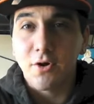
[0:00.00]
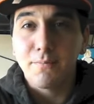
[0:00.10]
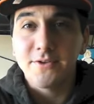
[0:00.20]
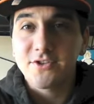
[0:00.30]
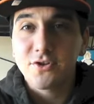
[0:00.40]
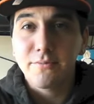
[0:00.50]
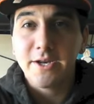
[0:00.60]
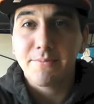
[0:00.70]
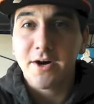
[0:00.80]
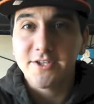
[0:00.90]
opens too
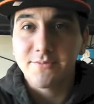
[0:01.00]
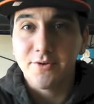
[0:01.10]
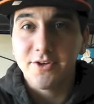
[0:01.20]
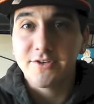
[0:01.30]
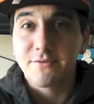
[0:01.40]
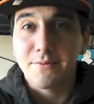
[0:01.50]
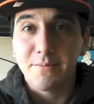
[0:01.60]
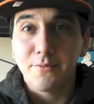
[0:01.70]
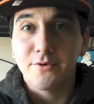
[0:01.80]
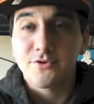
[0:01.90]
many possibilities for
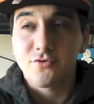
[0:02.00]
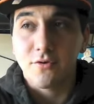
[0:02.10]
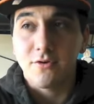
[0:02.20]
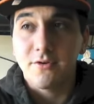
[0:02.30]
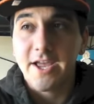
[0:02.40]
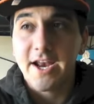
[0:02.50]
people to troll.